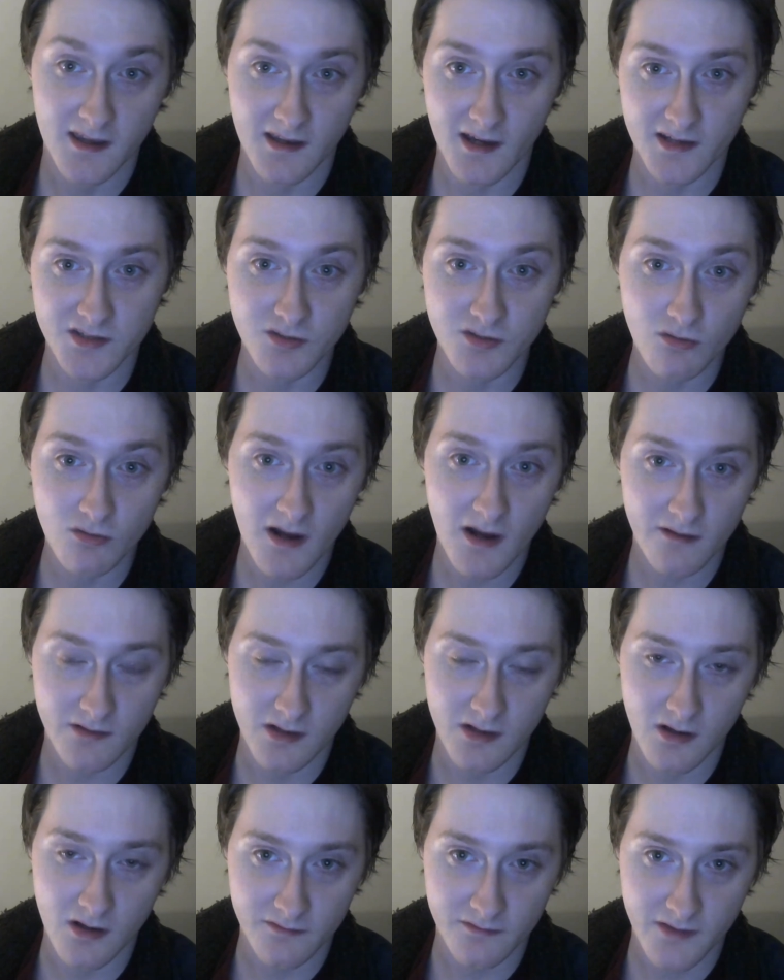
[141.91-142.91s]
I do have
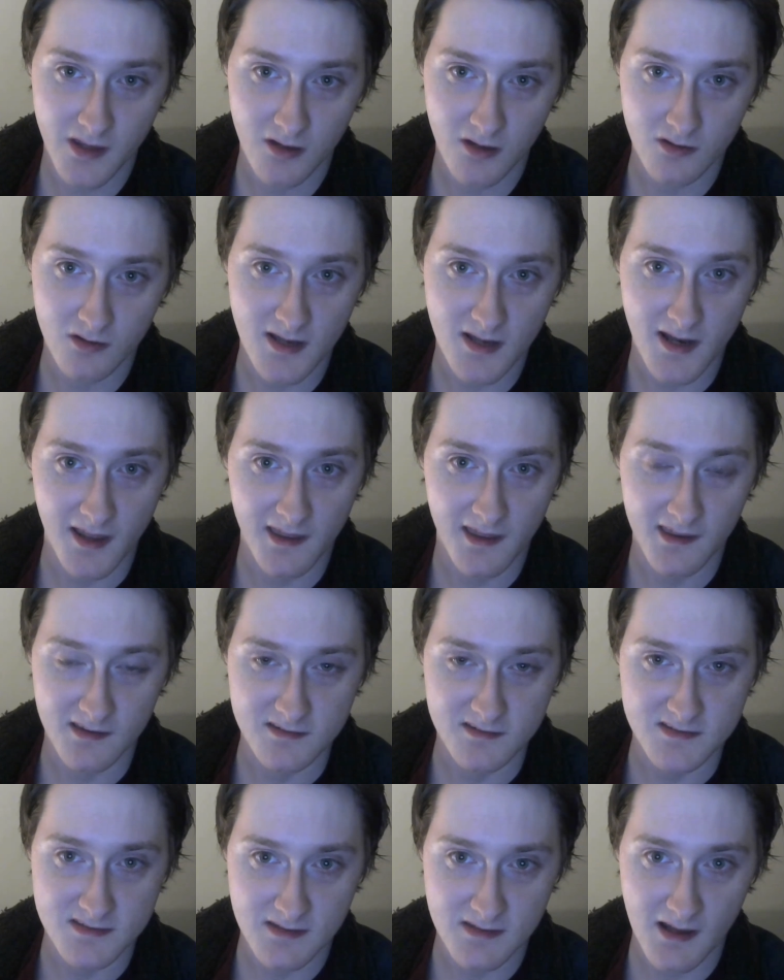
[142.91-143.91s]
enough hair that I can
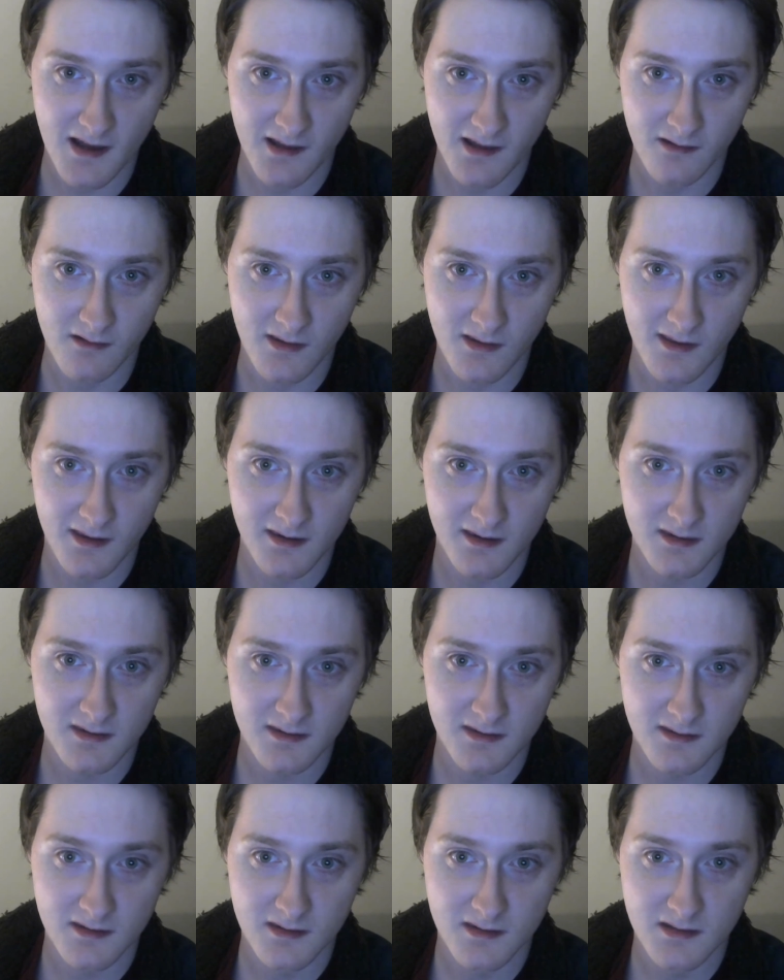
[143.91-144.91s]
style it.
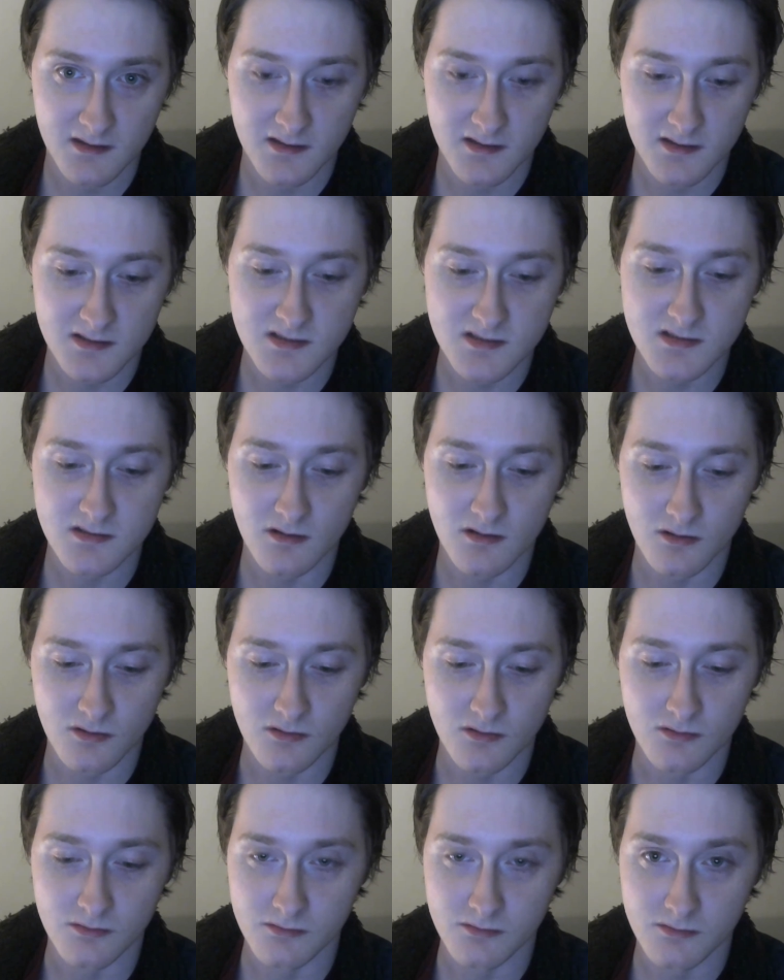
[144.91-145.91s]

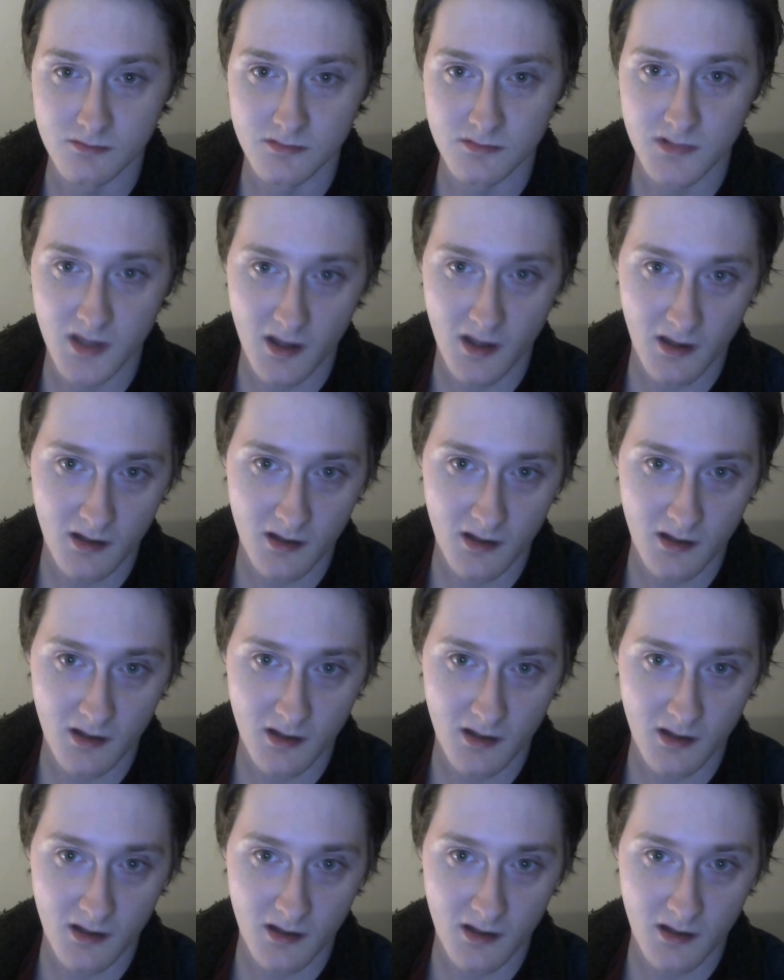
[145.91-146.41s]
So yeah.